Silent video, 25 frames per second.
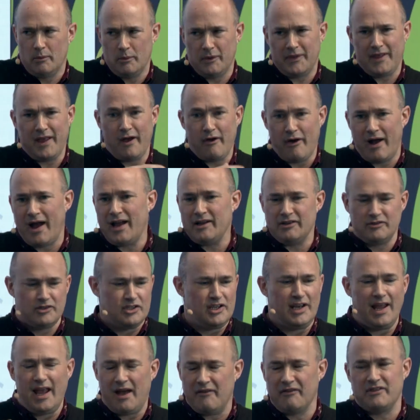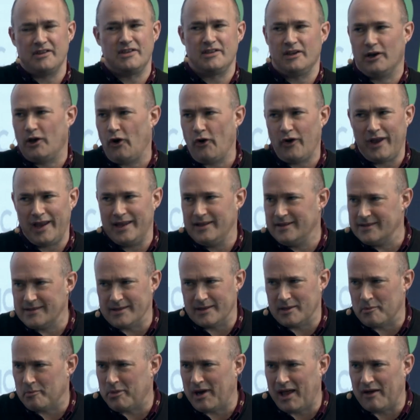without actually having to log
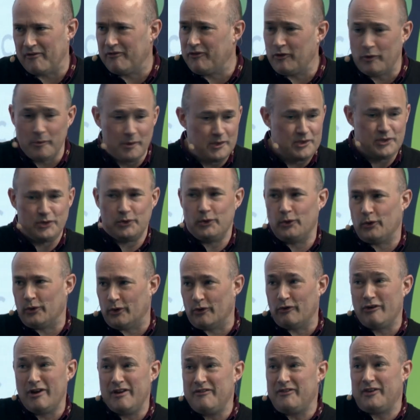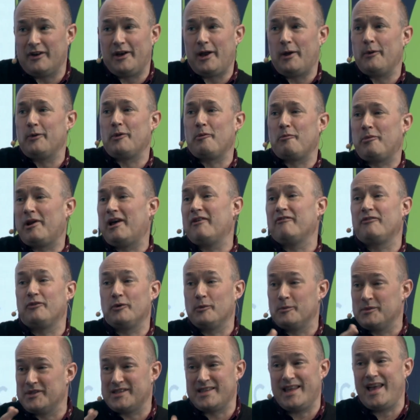into the platform at all, or even know the
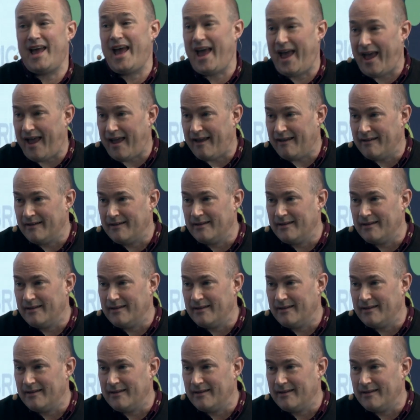platform's there,